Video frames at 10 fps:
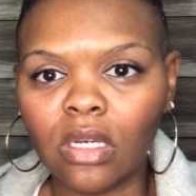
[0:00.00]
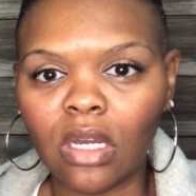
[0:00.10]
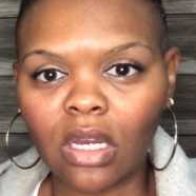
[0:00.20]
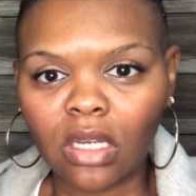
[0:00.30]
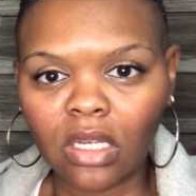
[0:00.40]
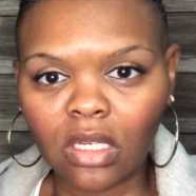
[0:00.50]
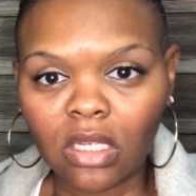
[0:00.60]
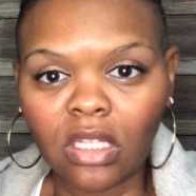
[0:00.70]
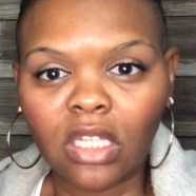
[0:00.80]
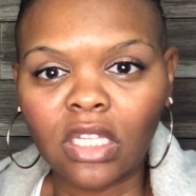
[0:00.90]
a
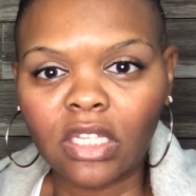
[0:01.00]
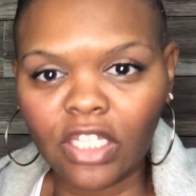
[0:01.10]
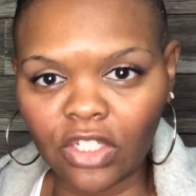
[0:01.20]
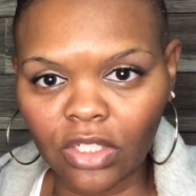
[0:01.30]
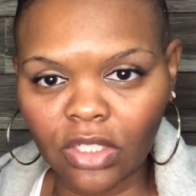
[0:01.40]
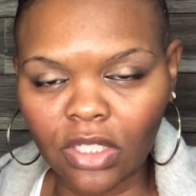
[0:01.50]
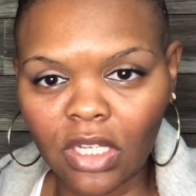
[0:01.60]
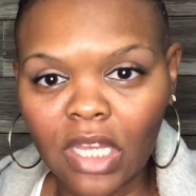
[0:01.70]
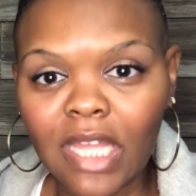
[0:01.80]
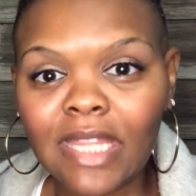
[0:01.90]
cleaner.
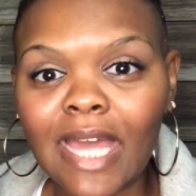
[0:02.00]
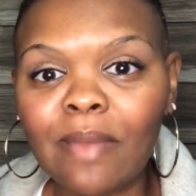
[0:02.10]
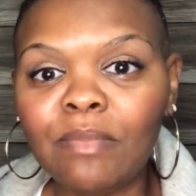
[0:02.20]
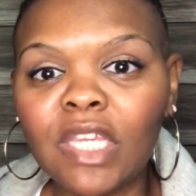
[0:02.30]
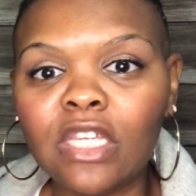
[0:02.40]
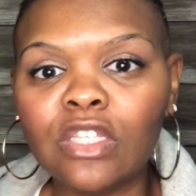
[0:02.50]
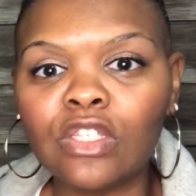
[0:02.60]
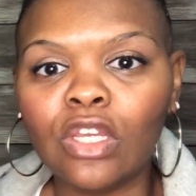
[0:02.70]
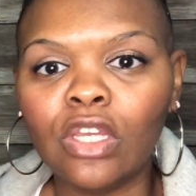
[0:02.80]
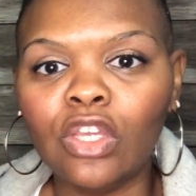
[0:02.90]
That
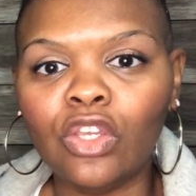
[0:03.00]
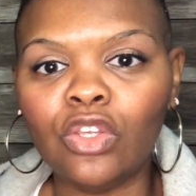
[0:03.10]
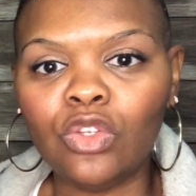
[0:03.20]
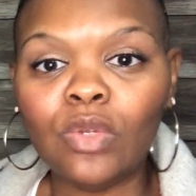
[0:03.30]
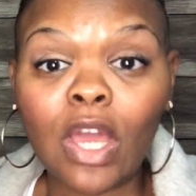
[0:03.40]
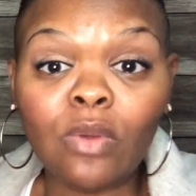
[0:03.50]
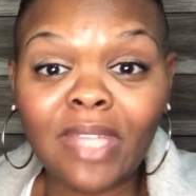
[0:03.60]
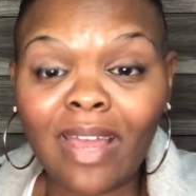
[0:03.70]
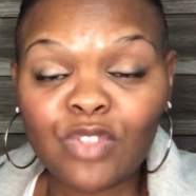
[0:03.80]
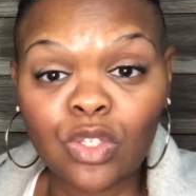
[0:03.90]
means you not
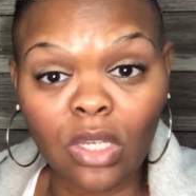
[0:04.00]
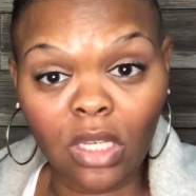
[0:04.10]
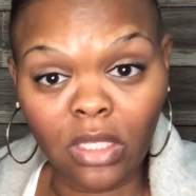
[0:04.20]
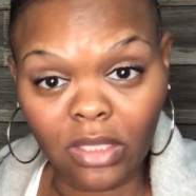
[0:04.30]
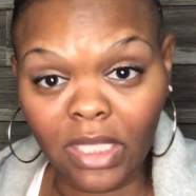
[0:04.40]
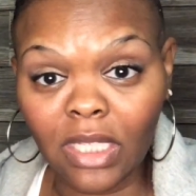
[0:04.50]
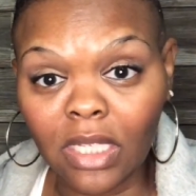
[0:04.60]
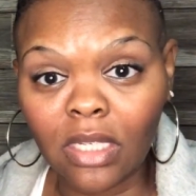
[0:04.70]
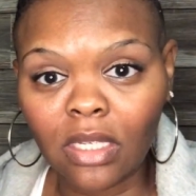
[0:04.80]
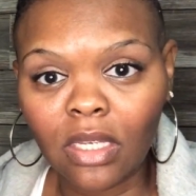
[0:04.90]
only have to
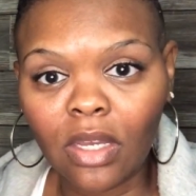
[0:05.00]
clean,